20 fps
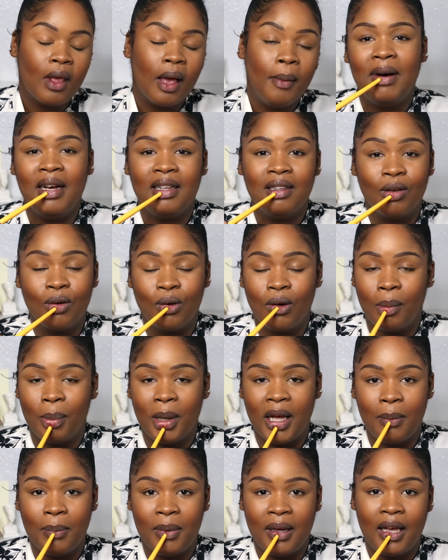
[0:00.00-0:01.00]
My toddler
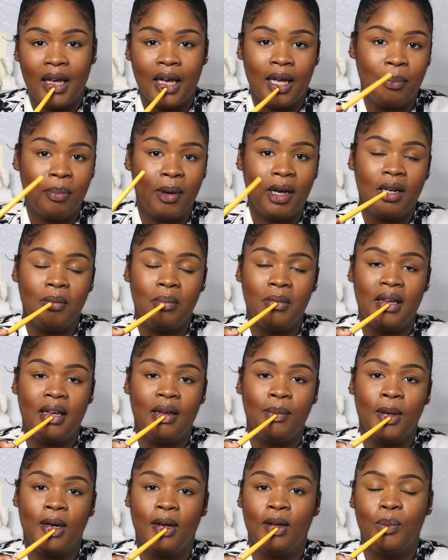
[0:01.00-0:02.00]
baby headbutted me
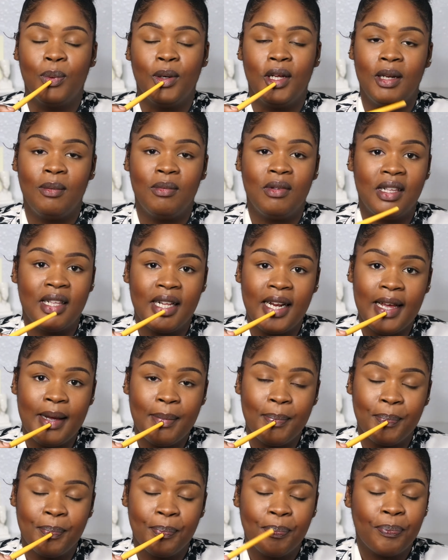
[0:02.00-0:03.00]
when I was putting him to sleep,